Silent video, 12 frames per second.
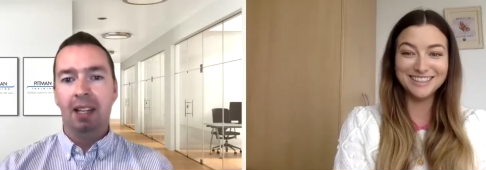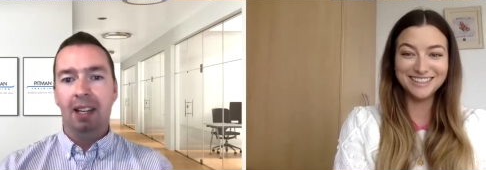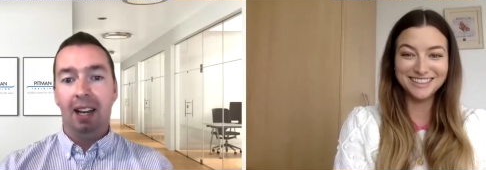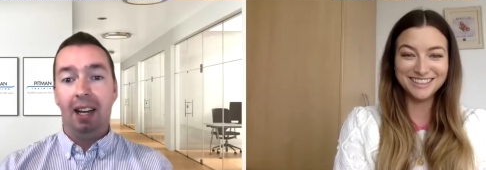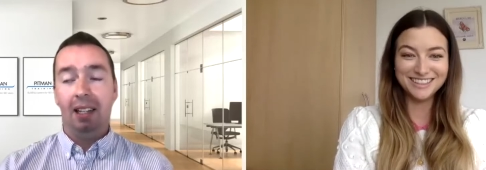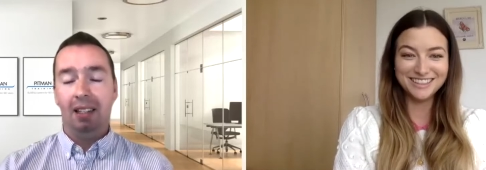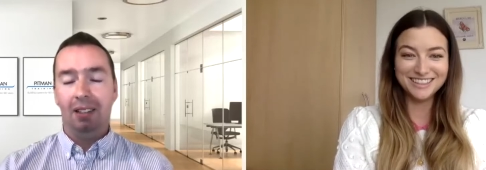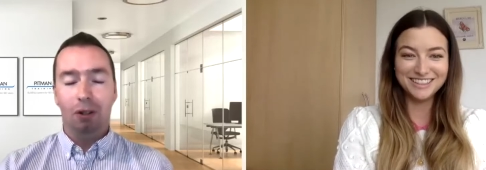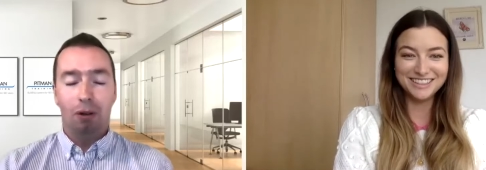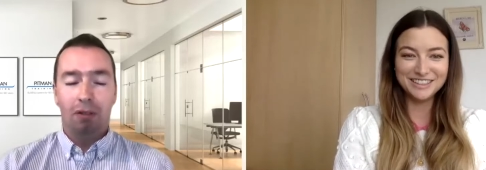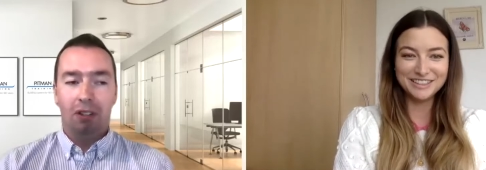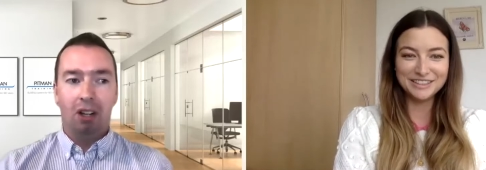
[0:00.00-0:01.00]
Speaker 1: and
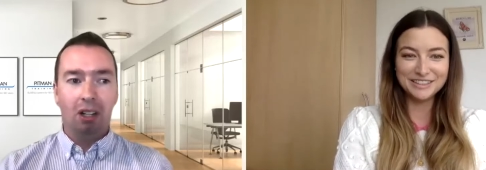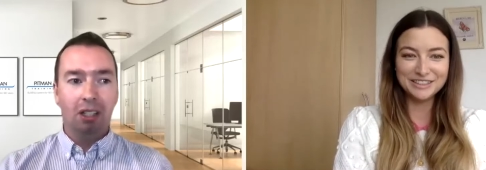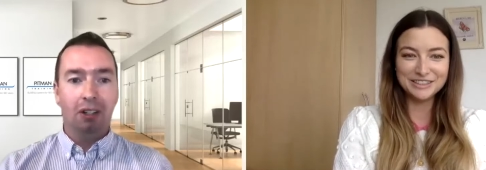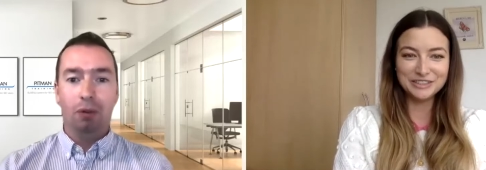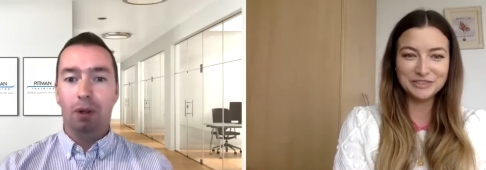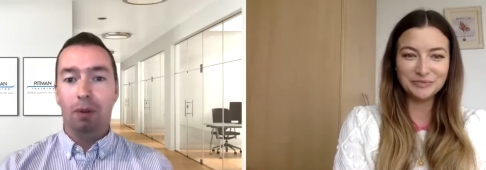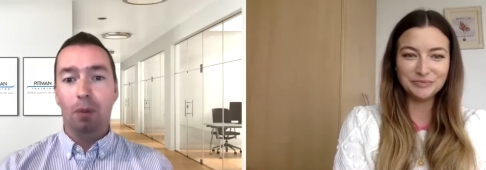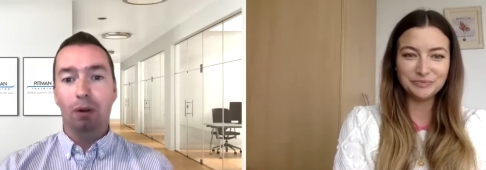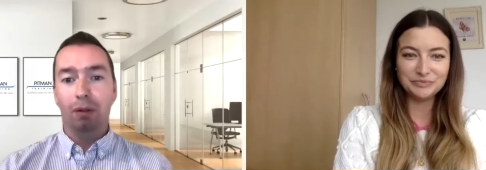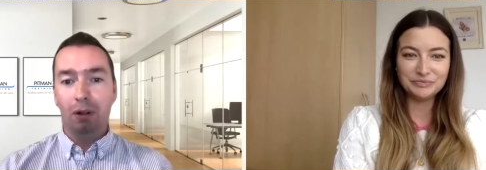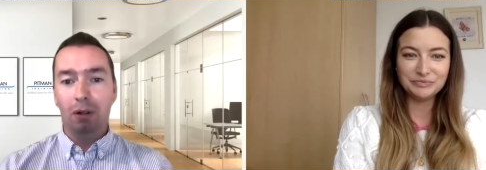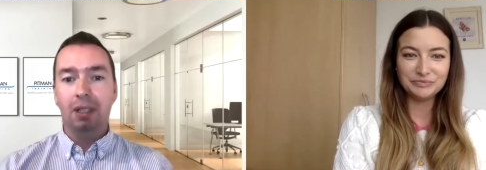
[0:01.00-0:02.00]
overall, you know, we're more
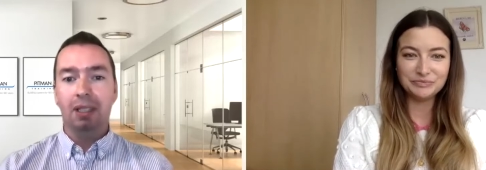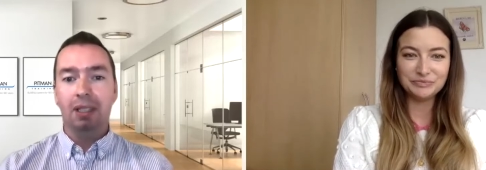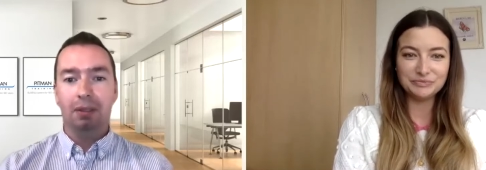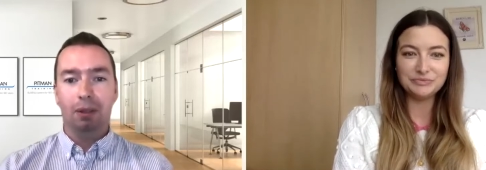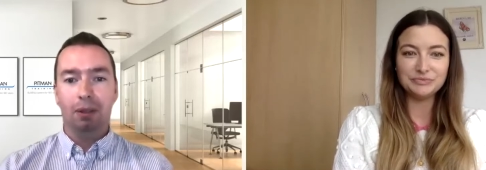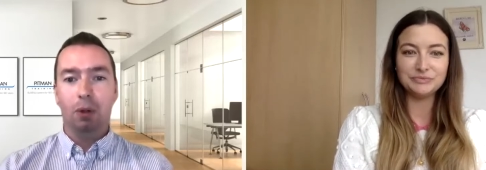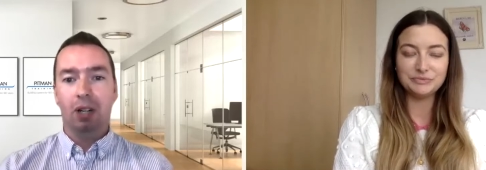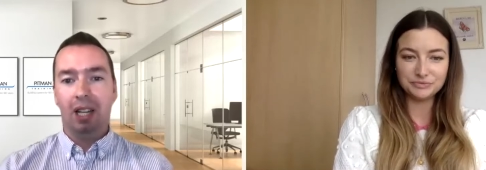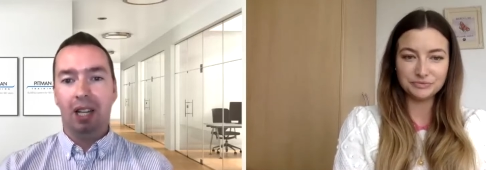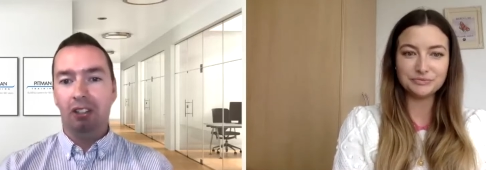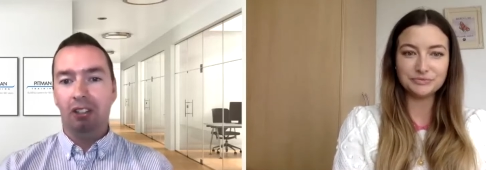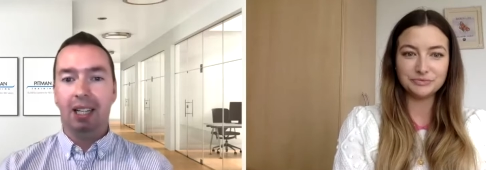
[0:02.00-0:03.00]
focused, we're more
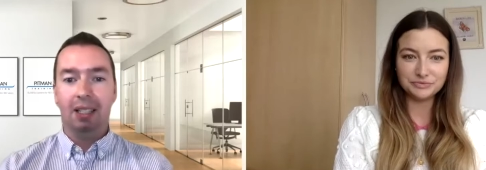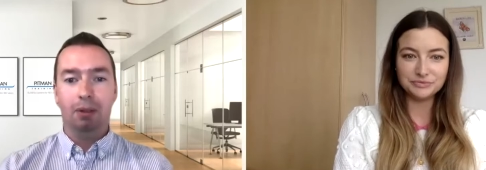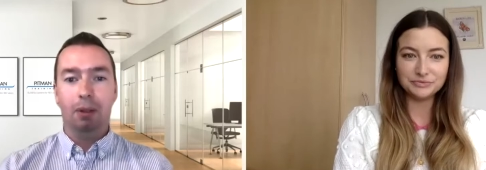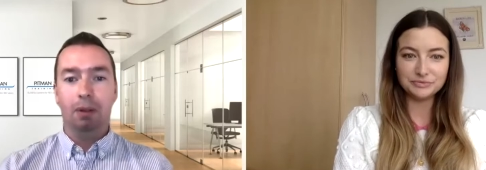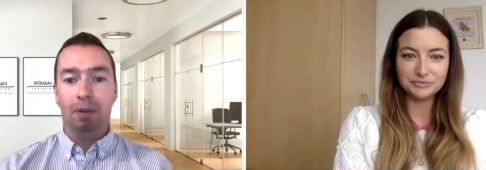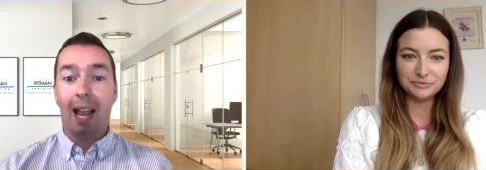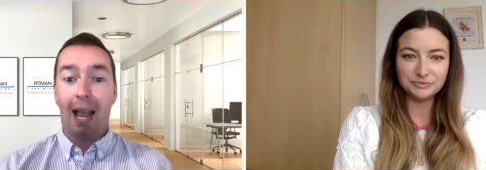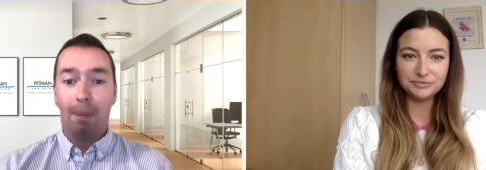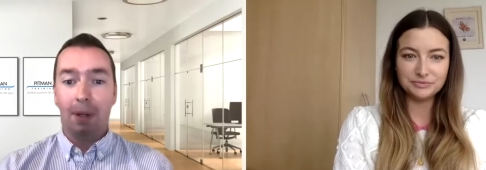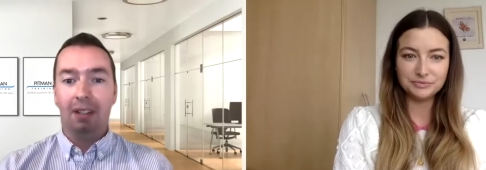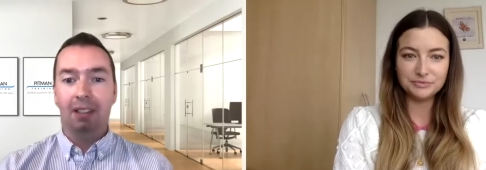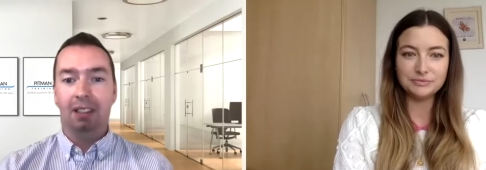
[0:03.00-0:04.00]
energized, we're
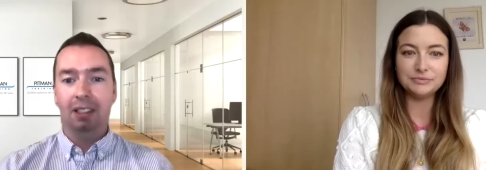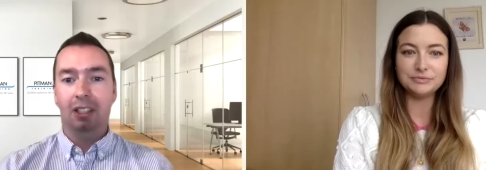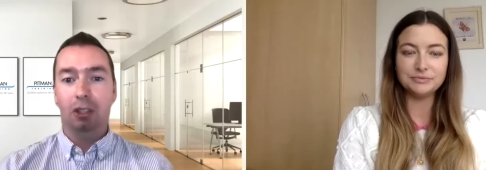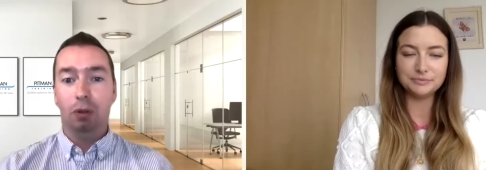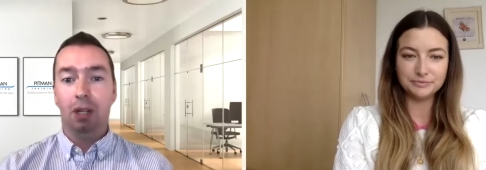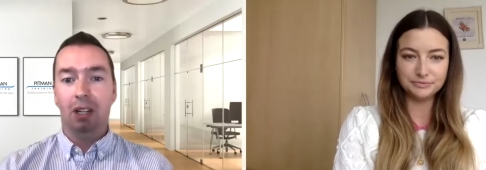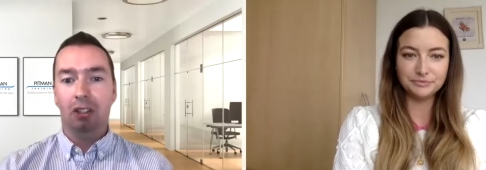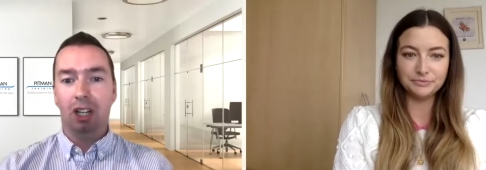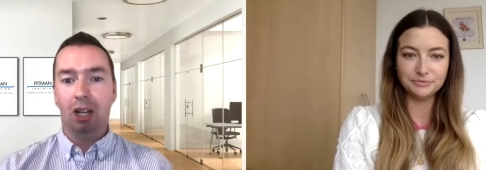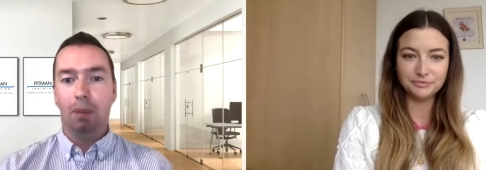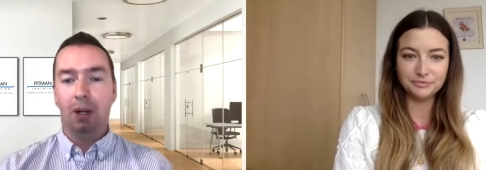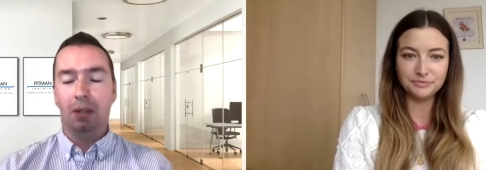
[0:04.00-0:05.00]
happier doing our job
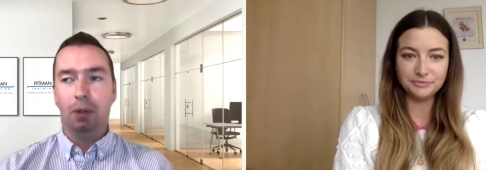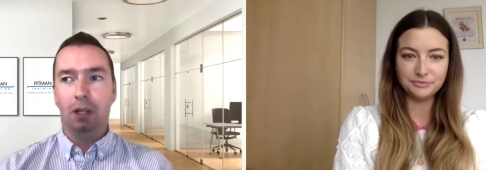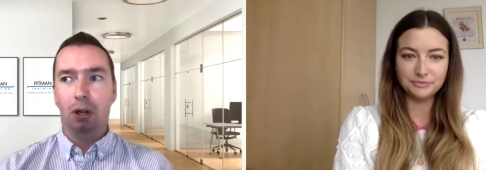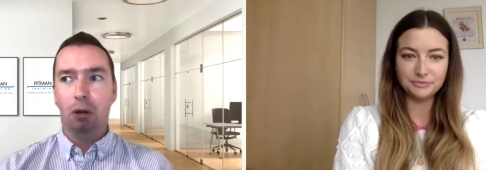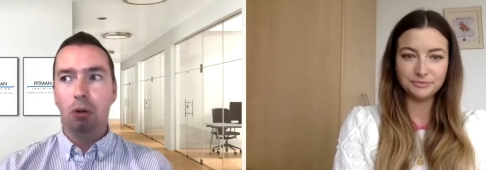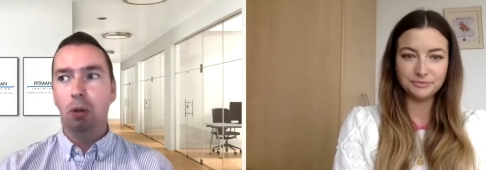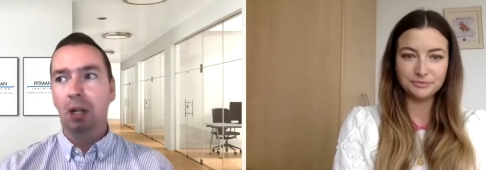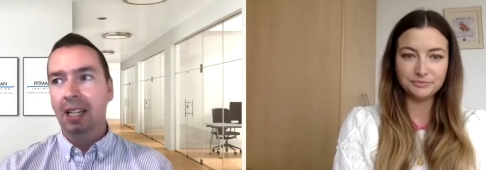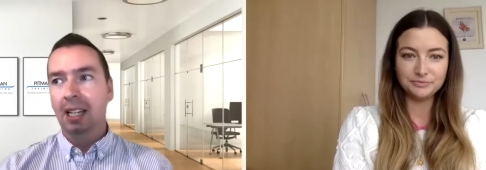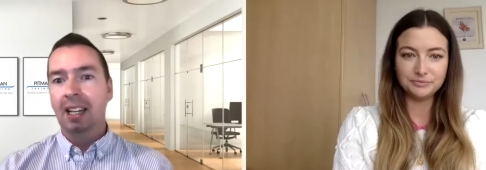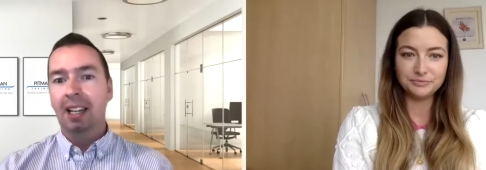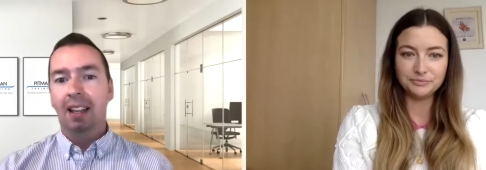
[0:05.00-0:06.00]
because we know
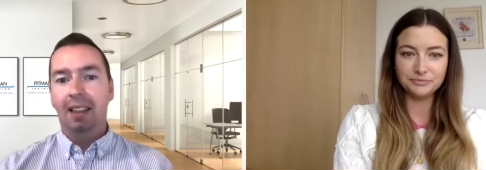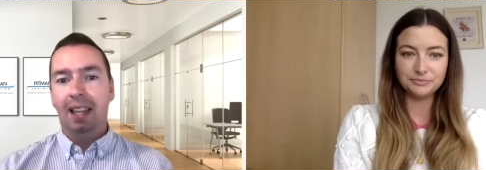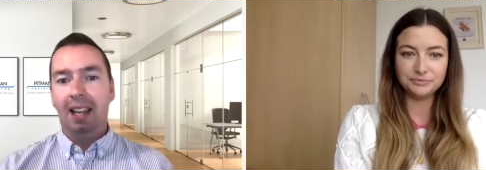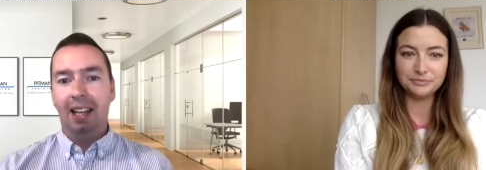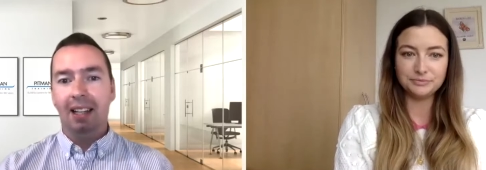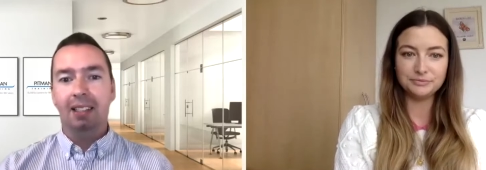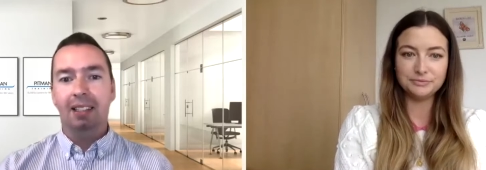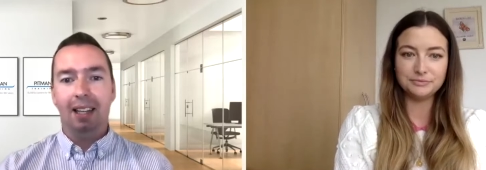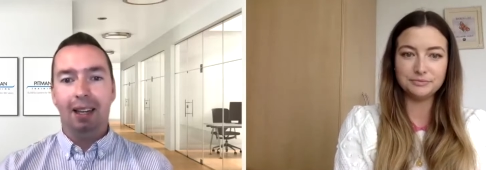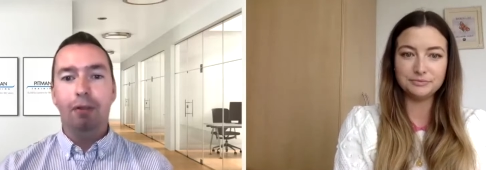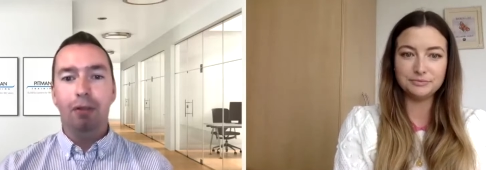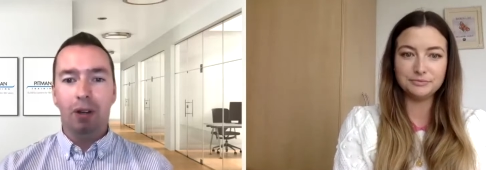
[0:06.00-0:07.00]
that if
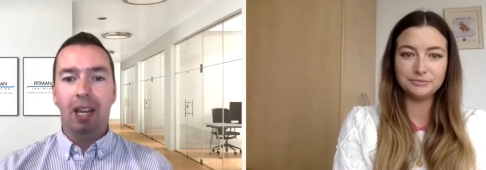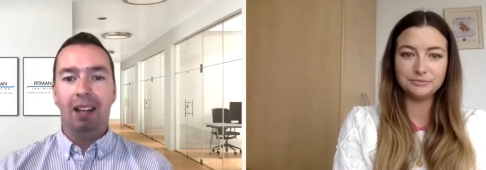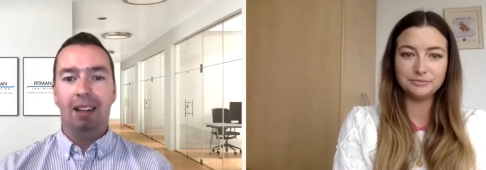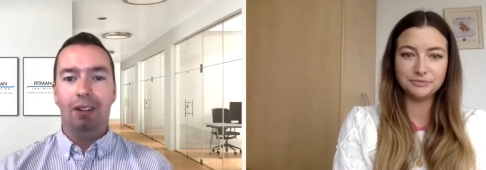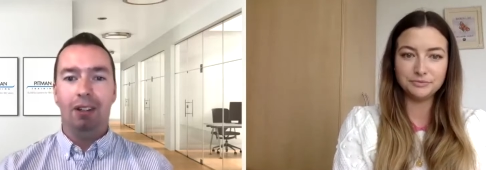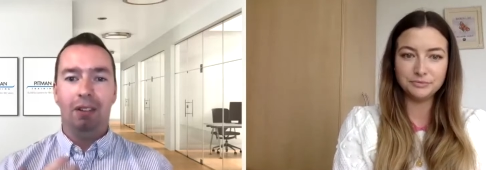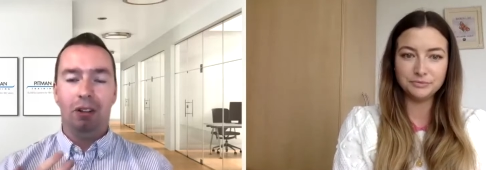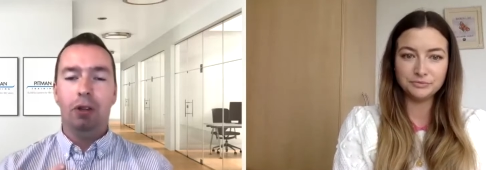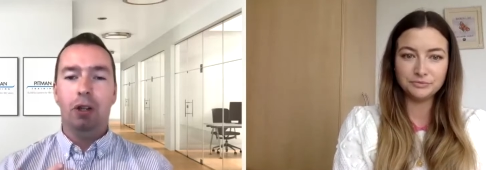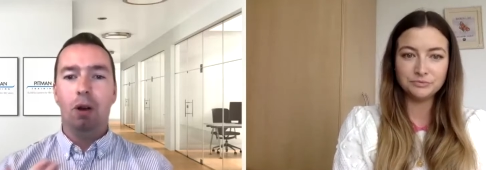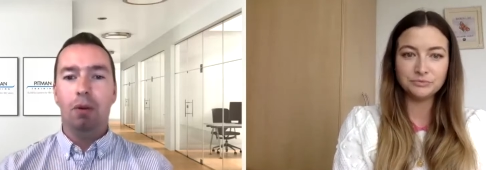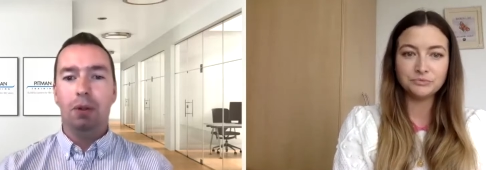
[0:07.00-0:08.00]
you get, you know, you
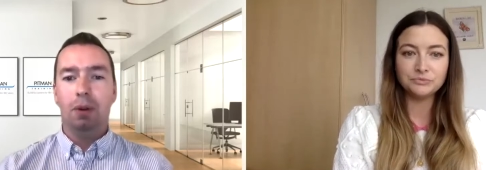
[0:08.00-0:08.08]
always want to